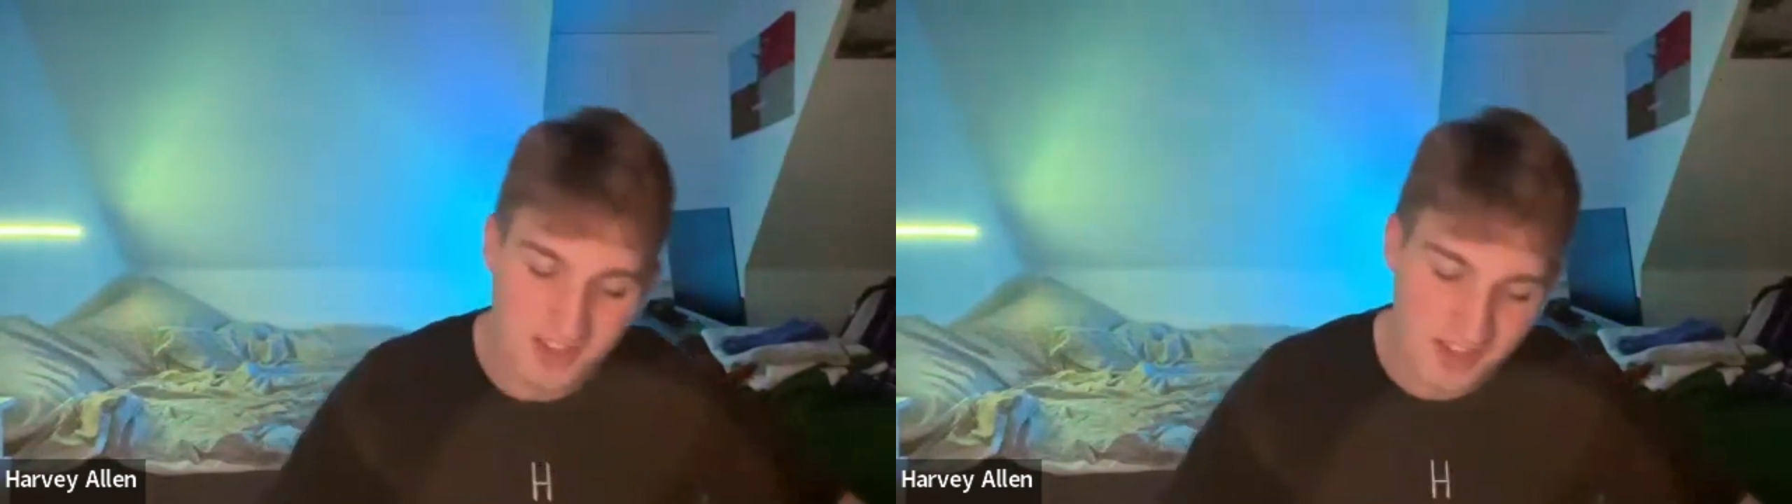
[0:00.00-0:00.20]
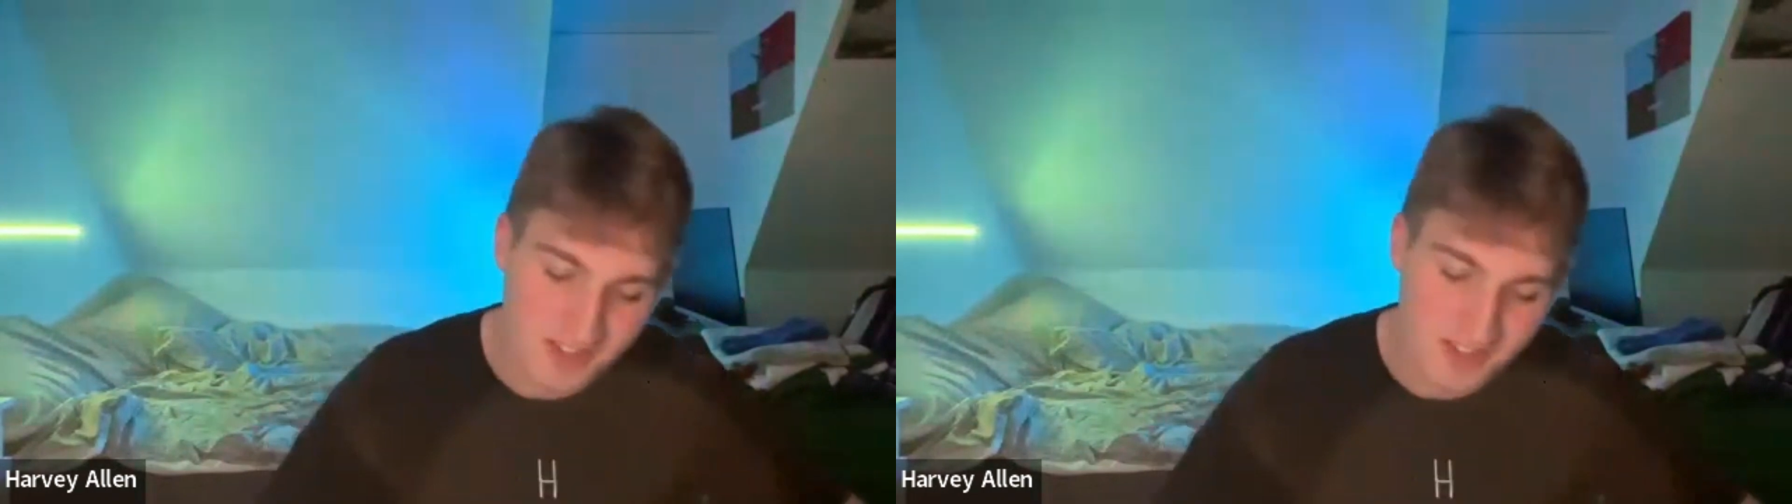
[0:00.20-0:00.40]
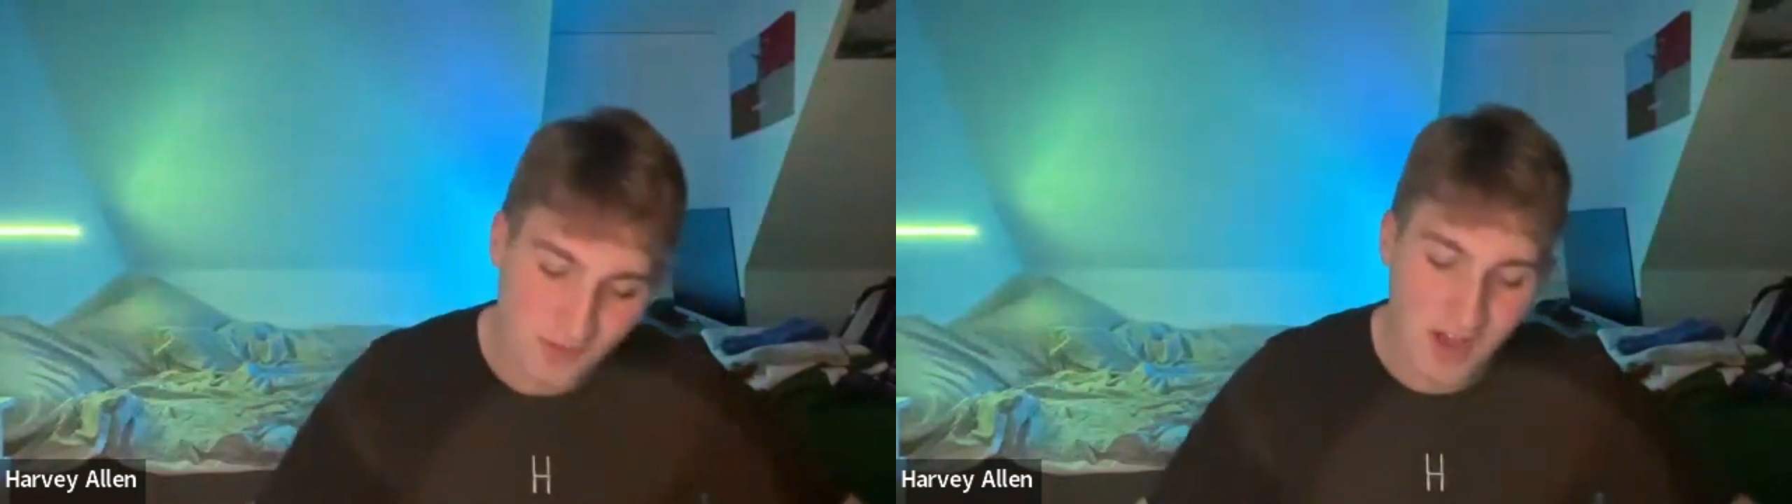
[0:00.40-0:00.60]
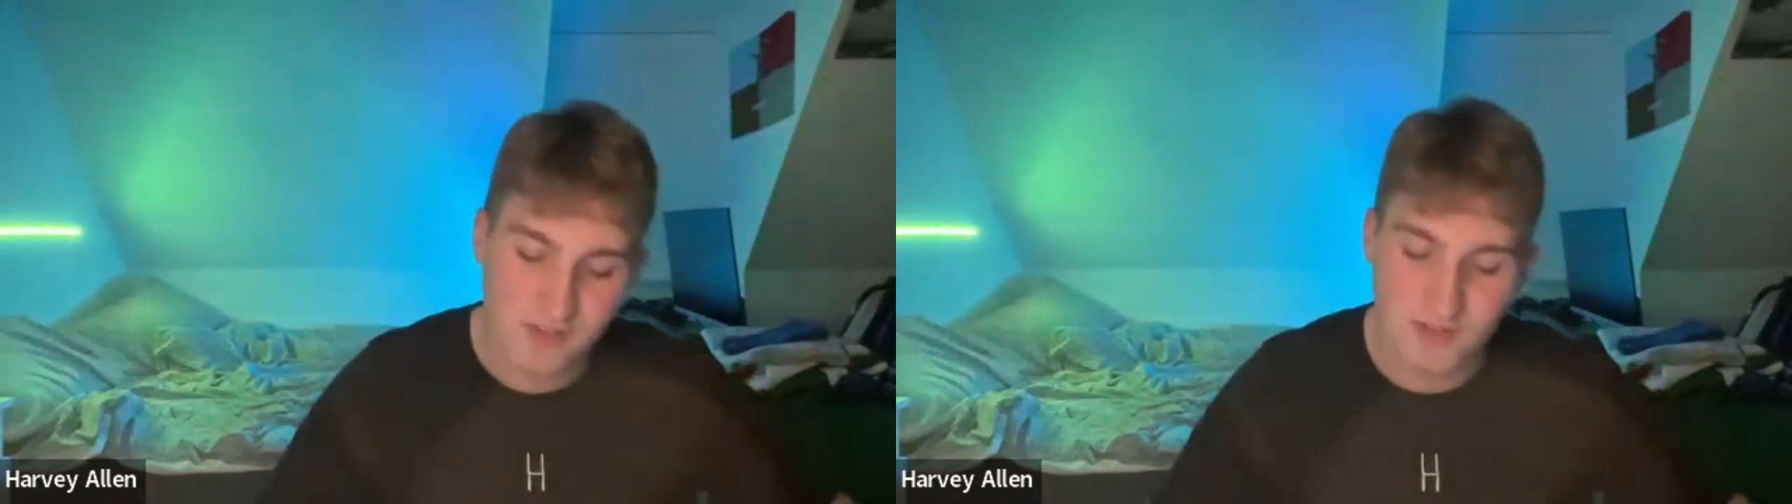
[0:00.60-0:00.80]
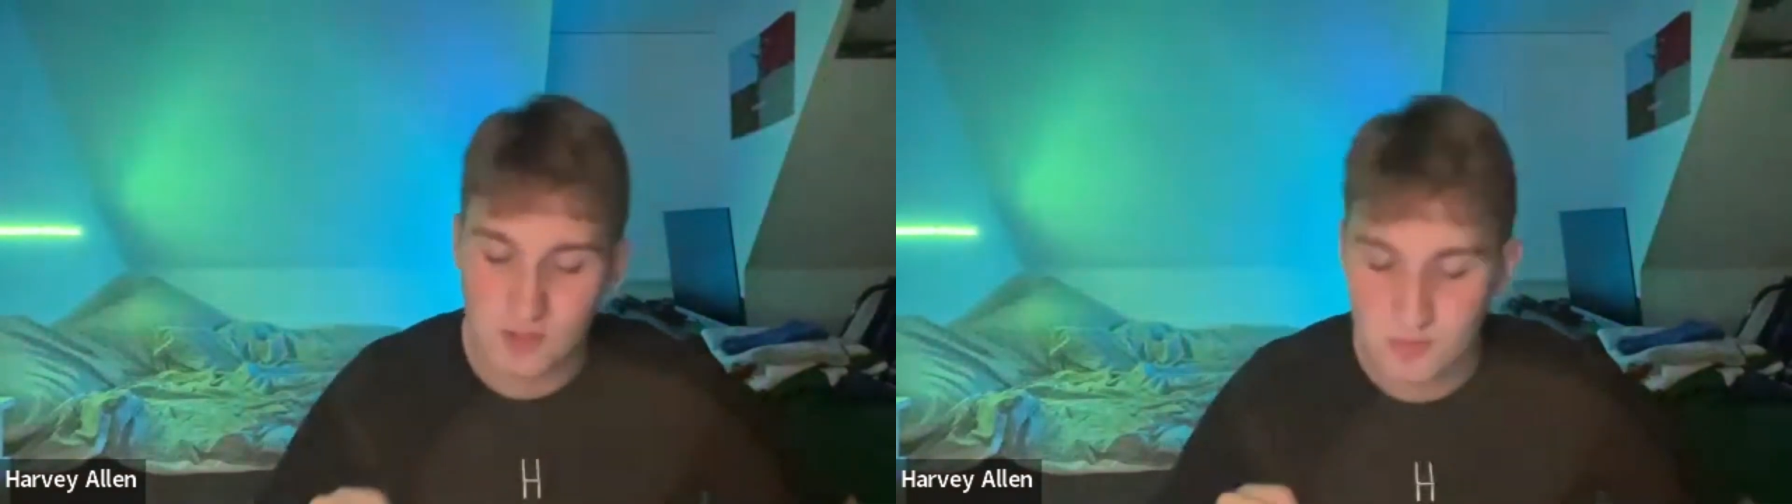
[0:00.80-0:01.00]

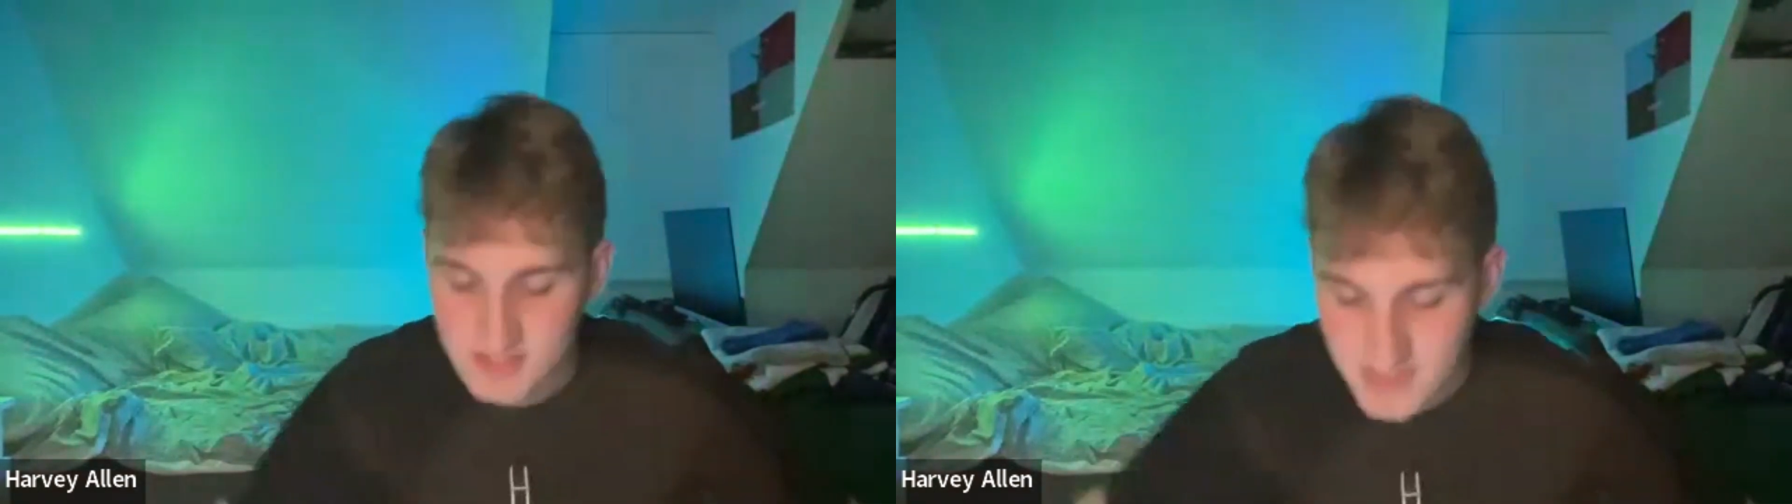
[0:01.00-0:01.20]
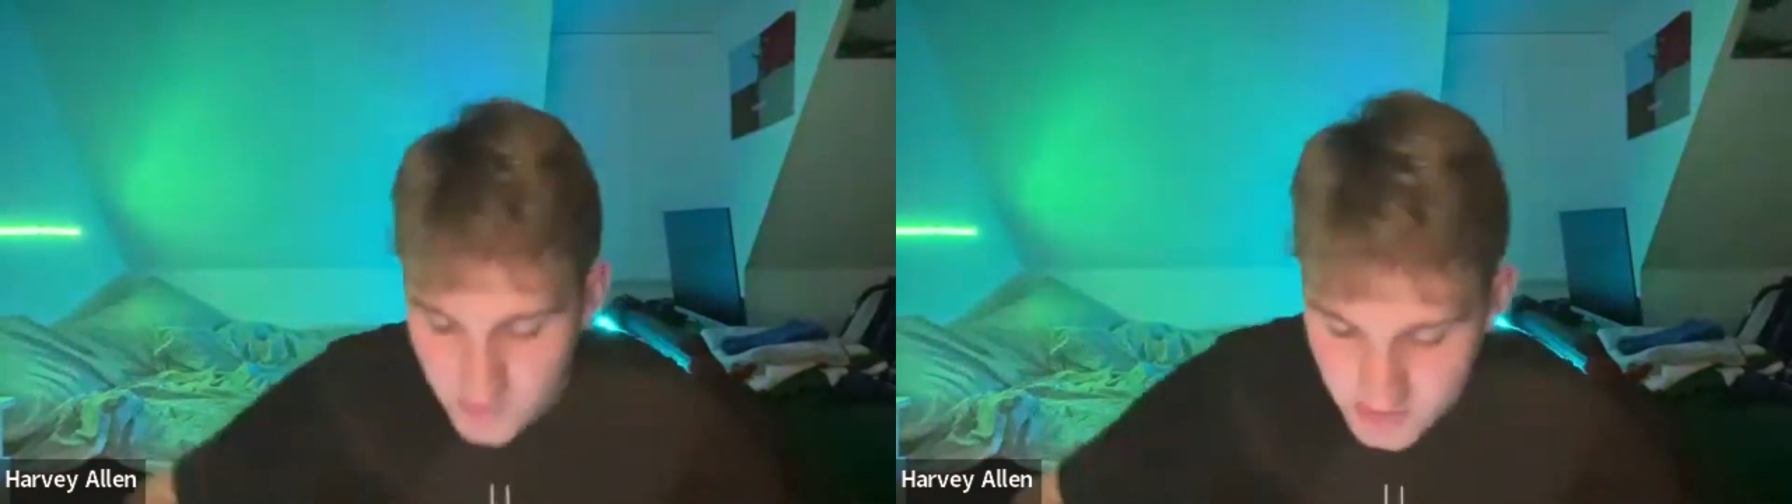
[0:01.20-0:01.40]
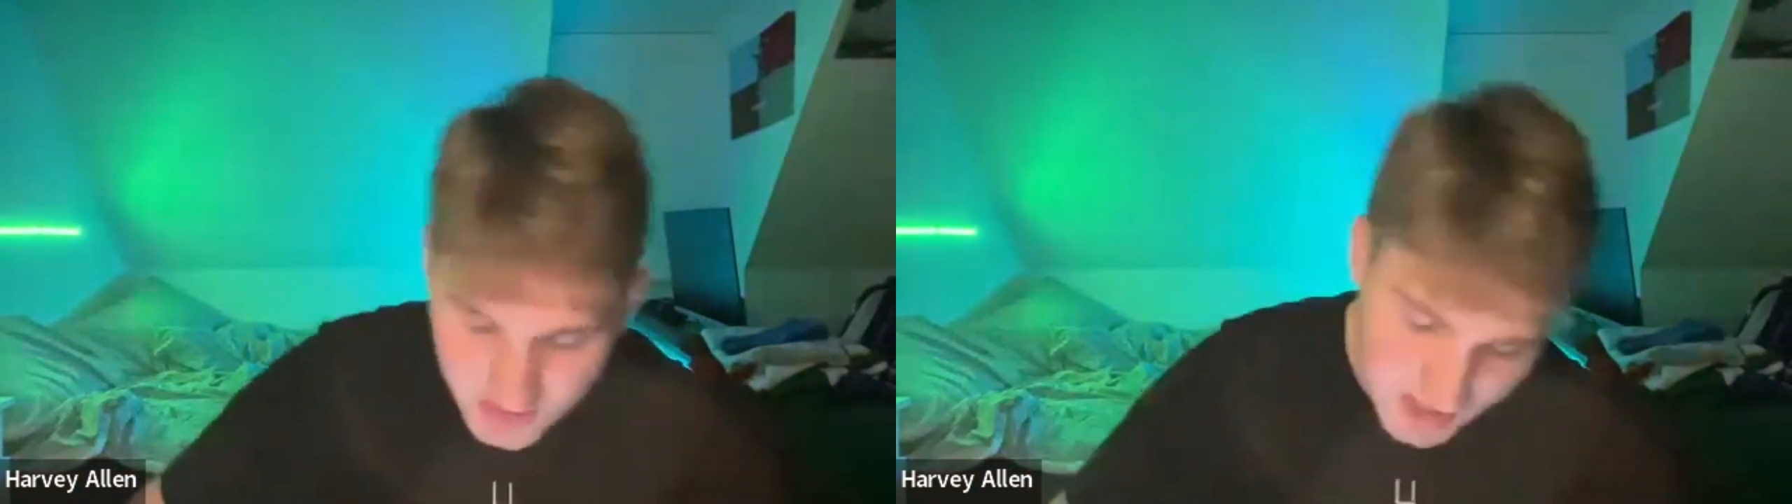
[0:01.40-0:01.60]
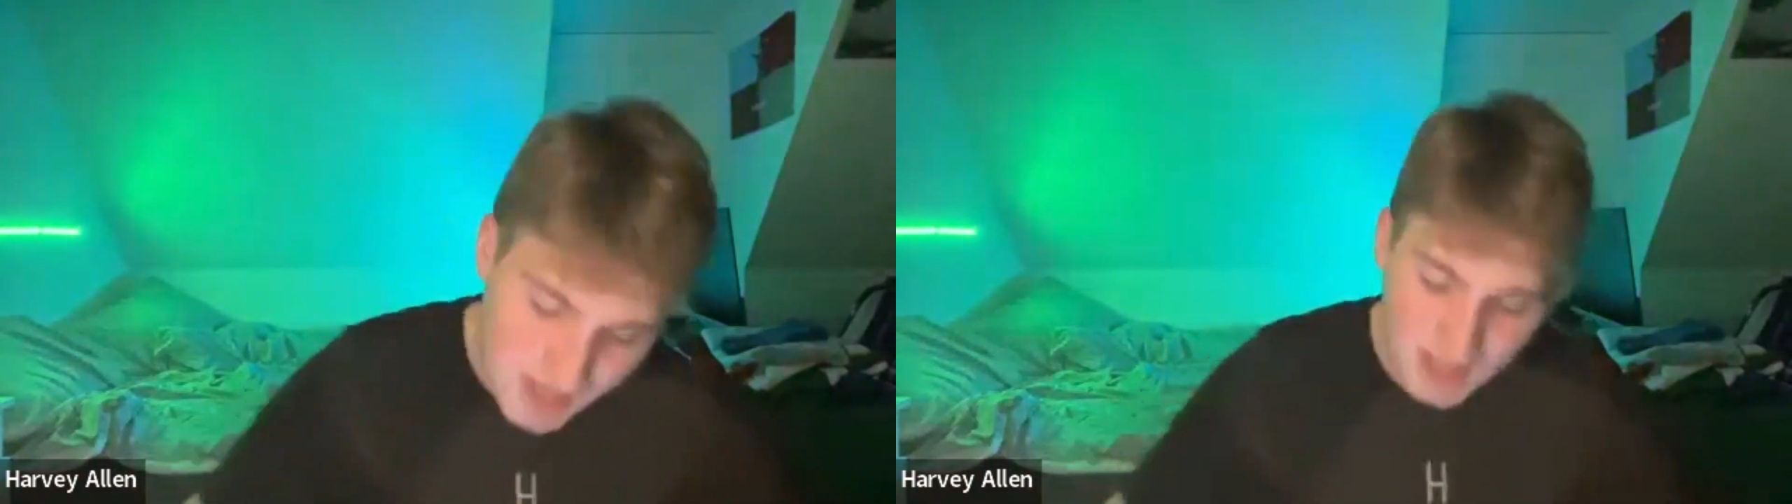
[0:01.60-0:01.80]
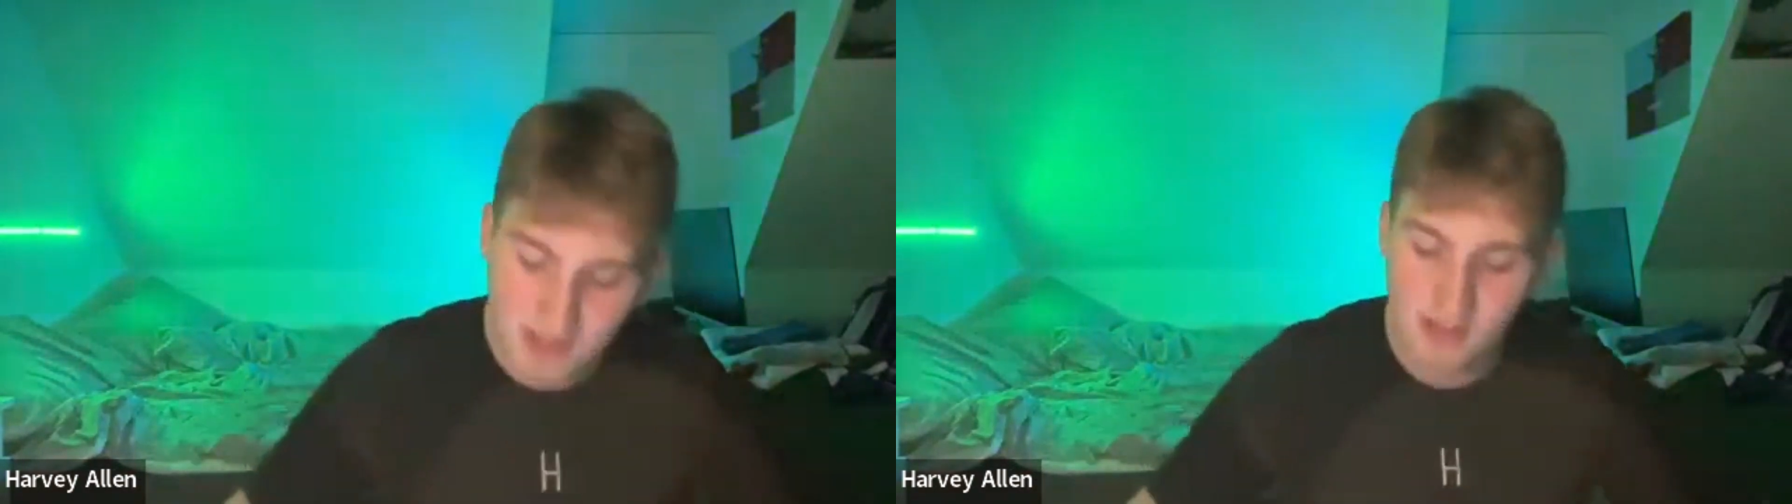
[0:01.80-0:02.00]

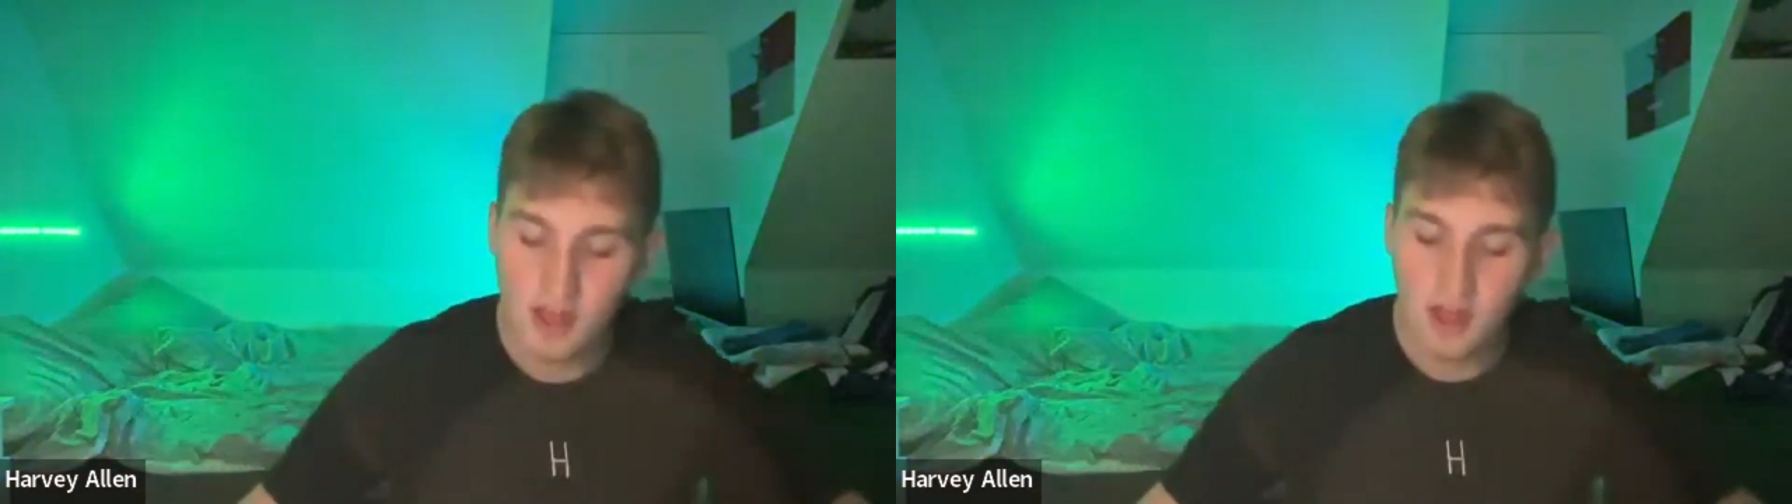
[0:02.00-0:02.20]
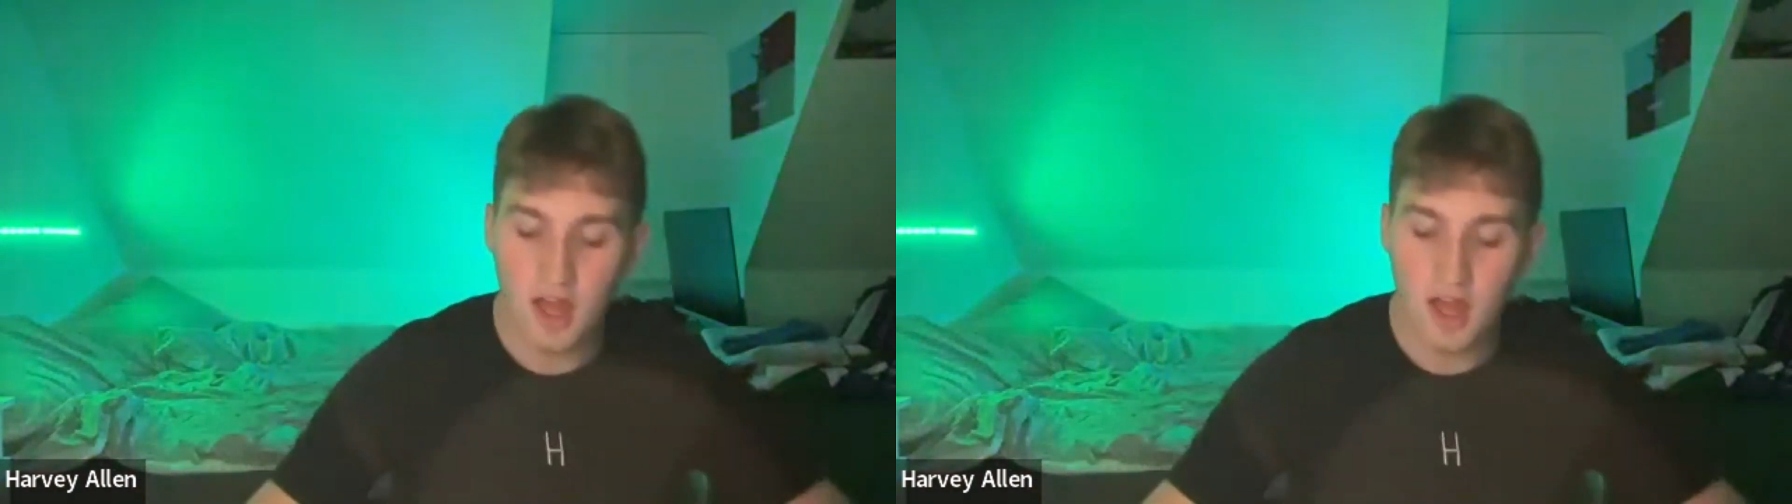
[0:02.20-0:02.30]
35-17.